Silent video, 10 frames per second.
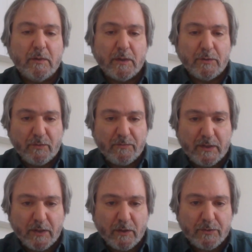uh, new
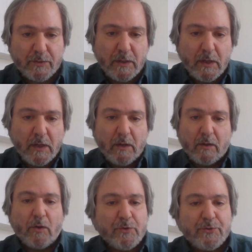videos.
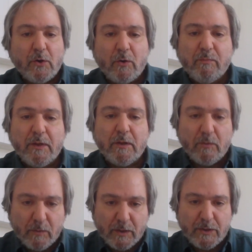I also hope that you
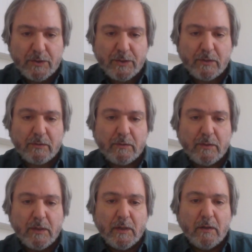will consider
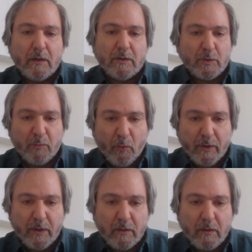uh,
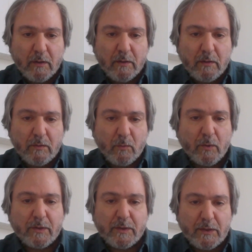supporting the
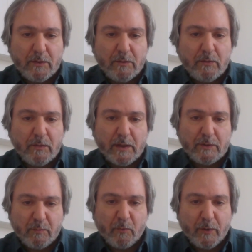work that I do and
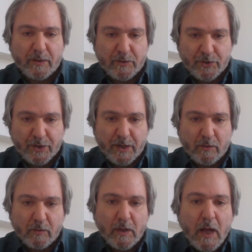supporting this
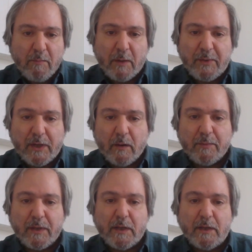channel by
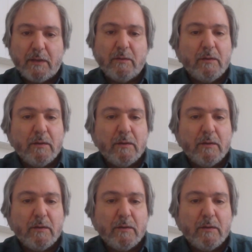becoming a